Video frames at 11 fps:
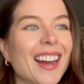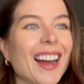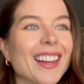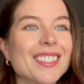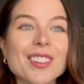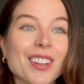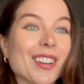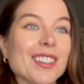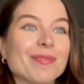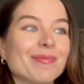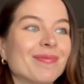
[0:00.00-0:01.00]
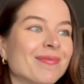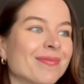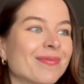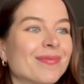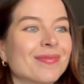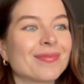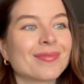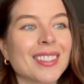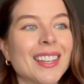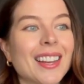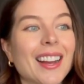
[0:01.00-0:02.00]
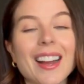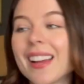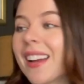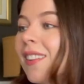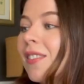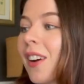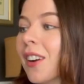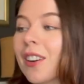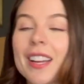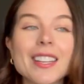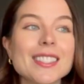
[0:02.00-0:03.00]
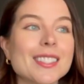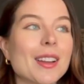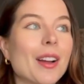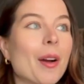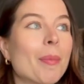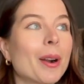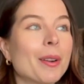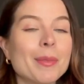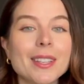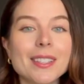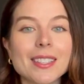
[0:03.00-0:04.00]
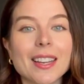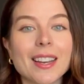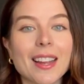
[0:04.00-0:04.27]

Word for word: I don't at all. I have a great apartment and I